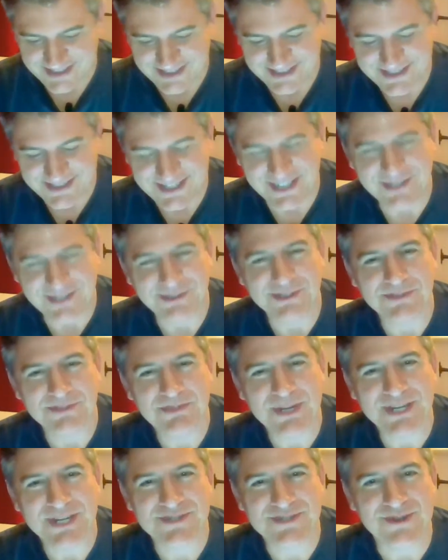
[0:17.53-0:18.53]
titled
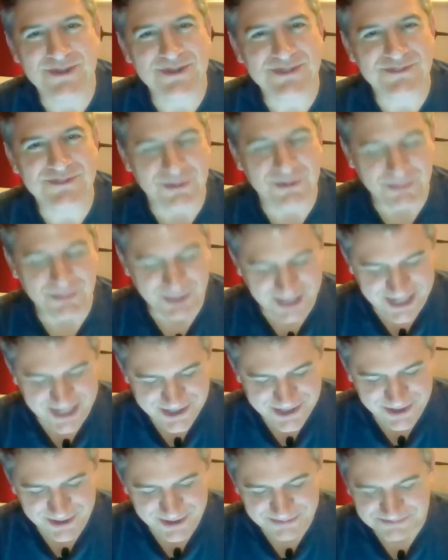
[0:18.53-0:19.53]
Pictures for
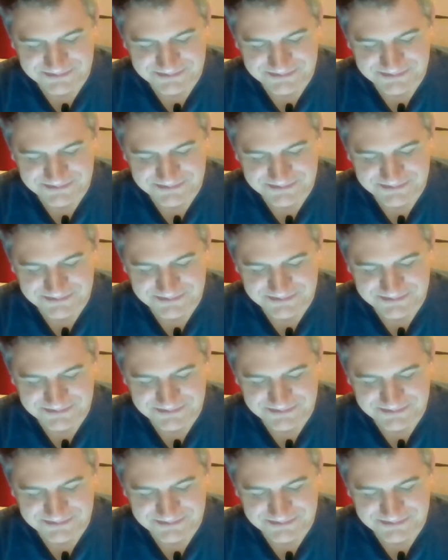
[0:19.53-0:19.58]
Pleasure.